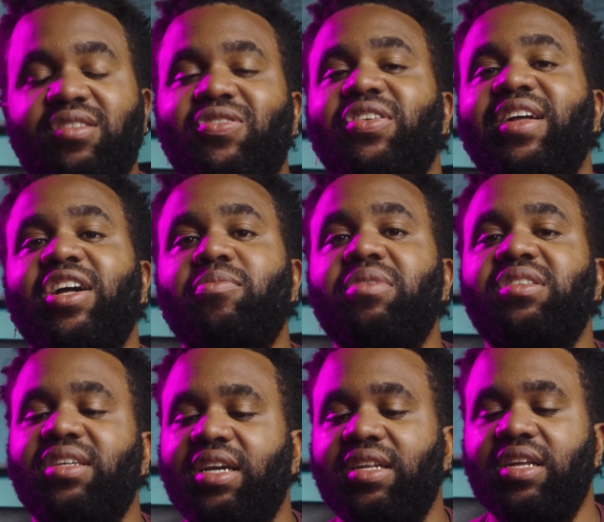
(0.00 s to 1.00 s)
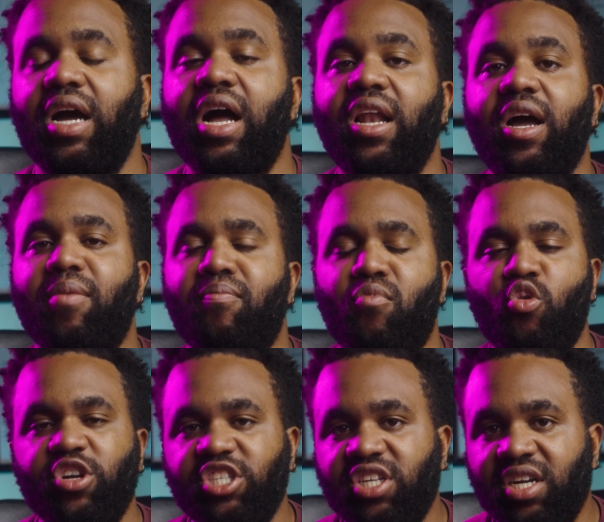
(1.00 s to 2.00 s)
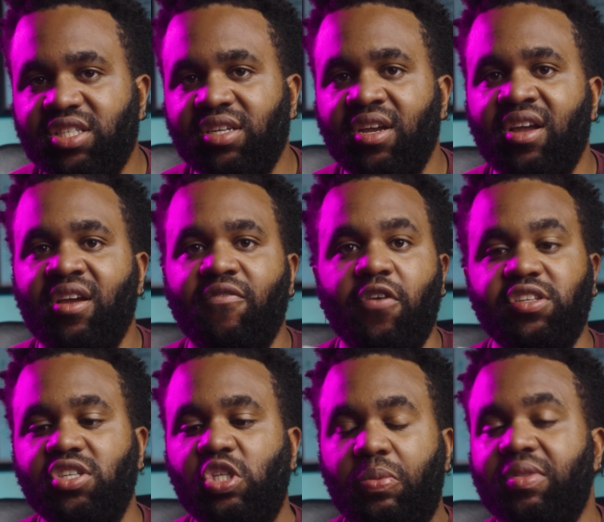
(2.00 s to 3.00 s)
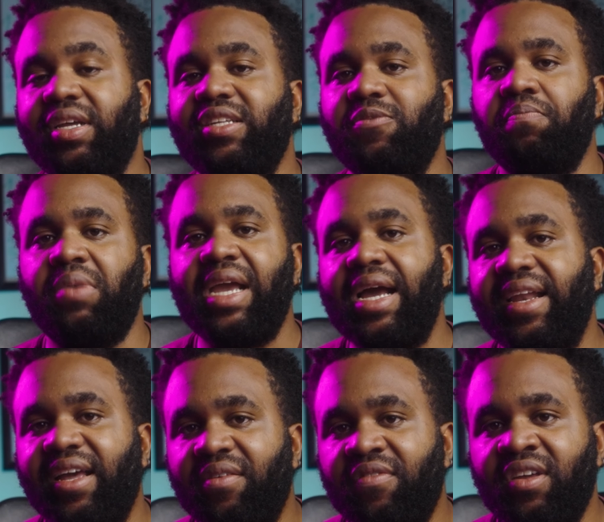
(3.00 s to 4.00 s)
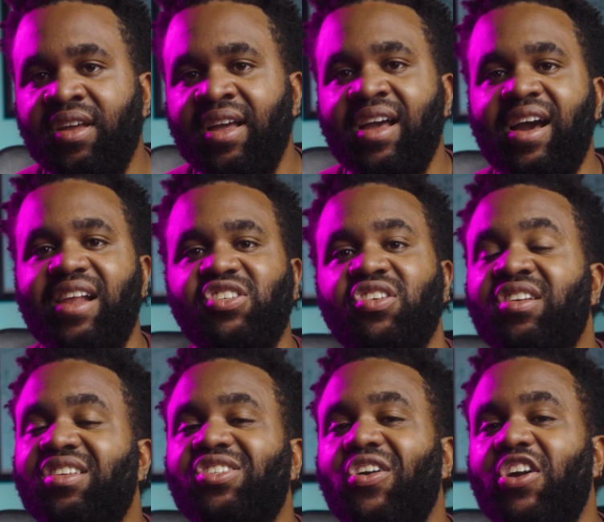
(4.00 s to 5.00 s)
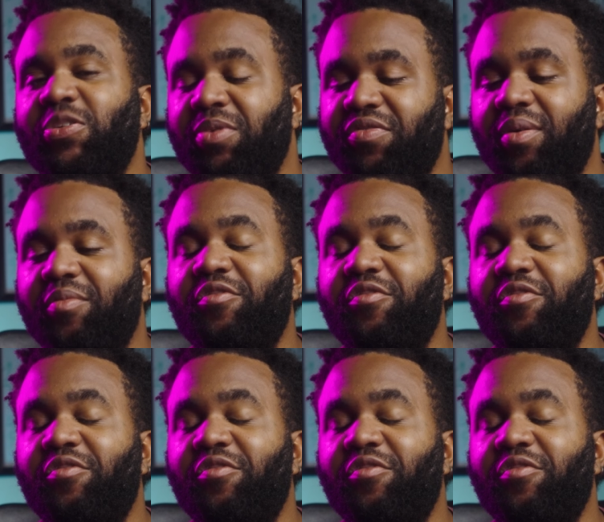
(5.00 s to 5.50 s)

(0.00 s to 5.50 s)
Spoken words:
it's going to help me to get a lot more shots versus something that's big and heavy and it's going to discourage me from